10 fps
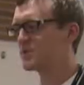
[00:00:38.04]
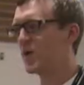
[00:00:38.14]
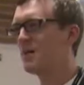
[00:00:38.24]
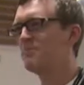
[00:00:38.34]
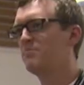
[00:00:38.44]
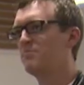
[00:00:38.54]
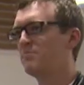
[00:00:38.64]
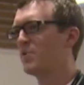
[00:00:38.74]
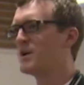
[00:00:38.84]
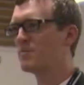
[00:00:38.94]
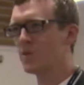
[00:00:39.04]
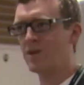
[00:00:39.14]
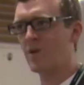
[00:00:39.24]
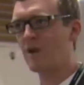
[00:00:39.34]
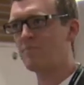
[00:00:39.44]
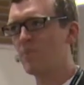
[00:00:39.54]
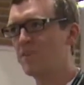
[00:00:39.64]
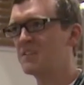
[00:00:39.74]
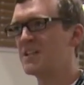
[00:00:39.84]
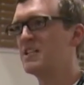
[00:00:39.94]
So I'm Brandon Borco. I'm
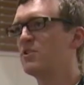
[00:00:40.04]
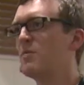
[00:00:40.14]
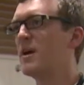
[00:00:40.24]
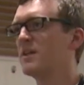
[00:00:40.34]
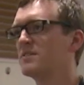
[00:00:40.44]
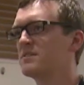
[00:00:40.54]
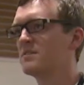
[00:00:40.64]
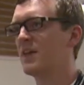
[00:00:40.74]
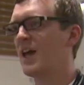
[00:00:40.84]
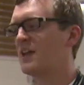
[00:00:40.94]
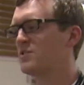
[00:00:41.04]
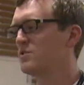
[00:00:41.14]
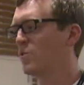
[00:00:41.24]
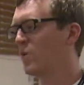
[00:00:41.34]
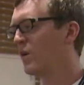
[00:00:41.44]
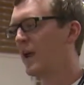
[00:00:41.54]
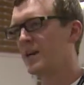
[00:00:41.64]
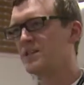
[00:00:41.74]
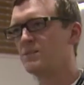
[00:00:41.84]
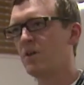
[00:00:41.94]
with Sentinel Robotics, and we're
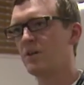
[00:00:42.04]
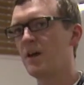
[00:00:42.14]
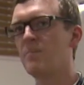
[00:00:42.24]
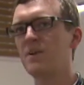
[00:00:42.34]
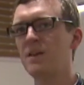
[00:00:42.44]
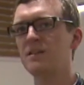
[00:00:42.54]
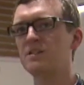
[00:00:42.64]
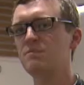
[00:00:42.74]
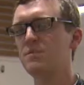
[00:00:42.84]
a small company that's